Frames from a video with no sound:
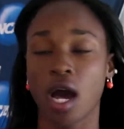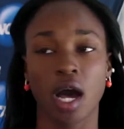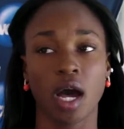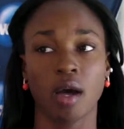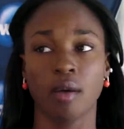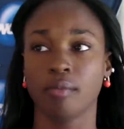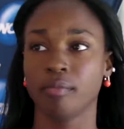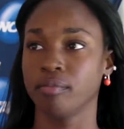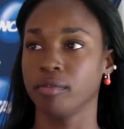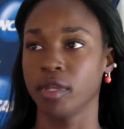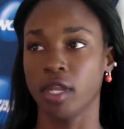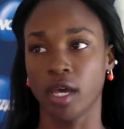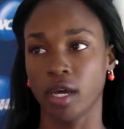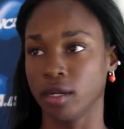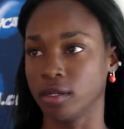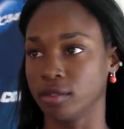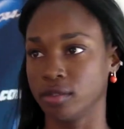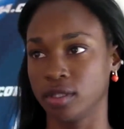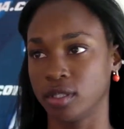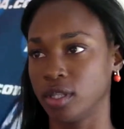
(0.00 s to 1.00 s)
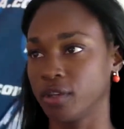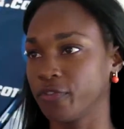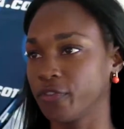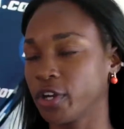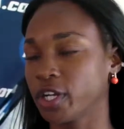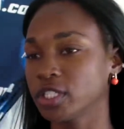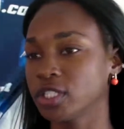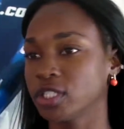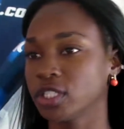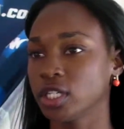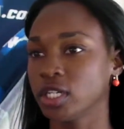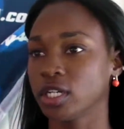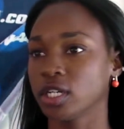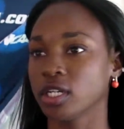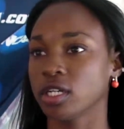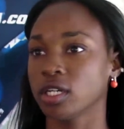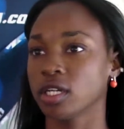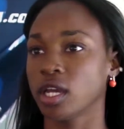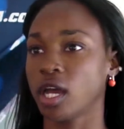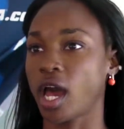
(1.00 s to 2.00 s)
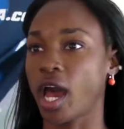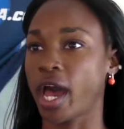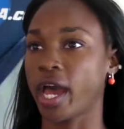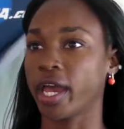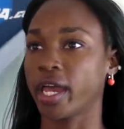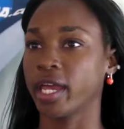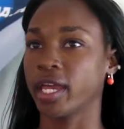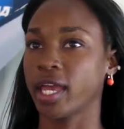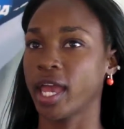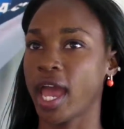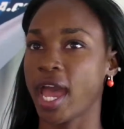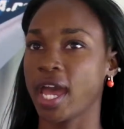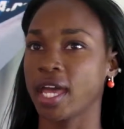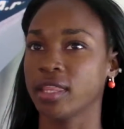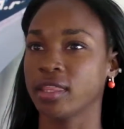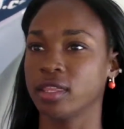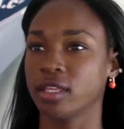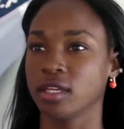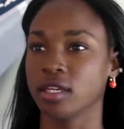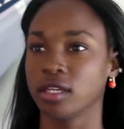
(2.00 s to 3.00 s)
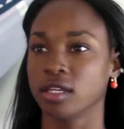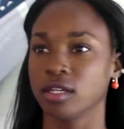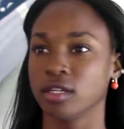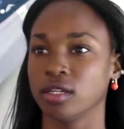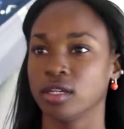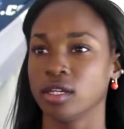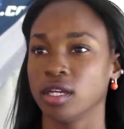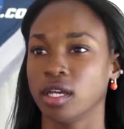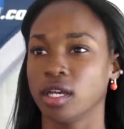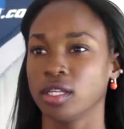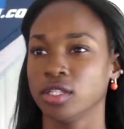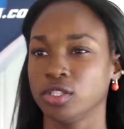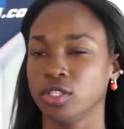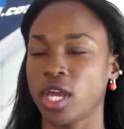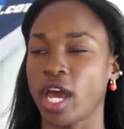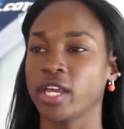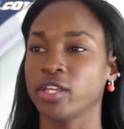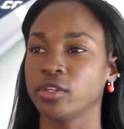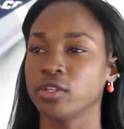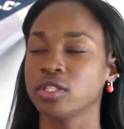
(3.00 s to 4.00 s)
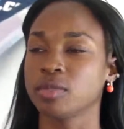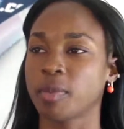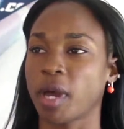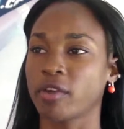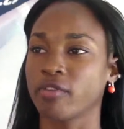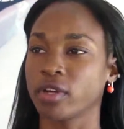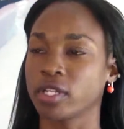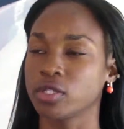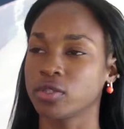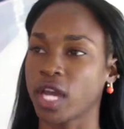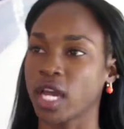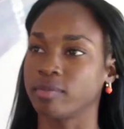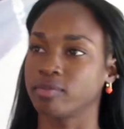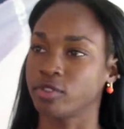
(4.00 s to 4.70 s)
Um, no. The first year I had the I used my one-time